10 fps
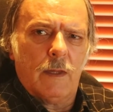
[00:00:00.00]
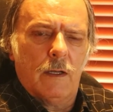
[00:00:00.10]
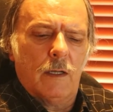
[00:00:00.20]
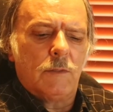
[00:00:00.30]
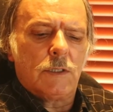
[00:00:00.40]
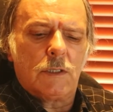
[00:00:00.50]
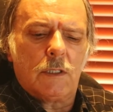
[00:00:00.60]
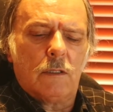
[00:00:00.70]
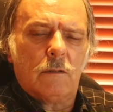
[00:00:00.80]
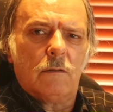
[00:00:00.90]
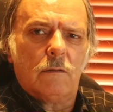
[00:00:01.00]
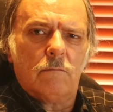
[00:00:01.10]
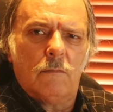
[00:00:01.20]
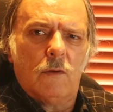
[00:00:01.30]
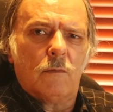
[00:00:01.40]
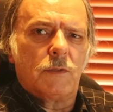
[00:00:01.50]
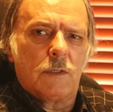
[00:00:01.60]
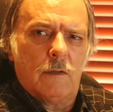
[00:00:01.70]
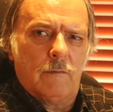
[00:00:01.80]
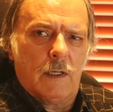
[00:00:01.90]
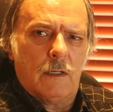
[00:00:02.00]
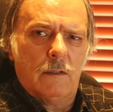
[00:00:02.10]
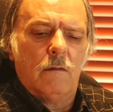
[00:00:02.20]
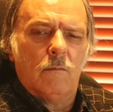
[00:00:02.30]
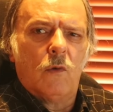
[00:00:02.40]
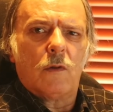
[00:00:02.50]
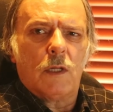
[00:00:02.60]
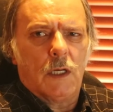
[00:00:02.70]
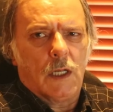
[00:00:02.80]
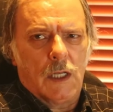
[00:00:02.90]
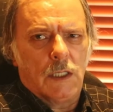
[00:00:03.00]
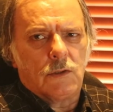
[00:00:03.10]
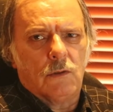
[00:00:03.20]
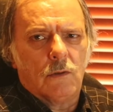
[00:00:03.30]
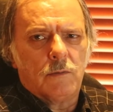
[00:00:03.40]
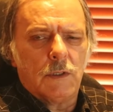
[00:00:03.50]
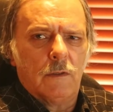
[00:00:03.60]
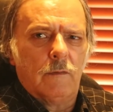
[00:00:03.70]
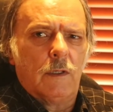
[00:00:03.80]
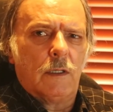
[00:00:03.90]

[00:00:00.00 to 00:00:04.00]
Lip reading: I'm just an observer, more than a casual observer.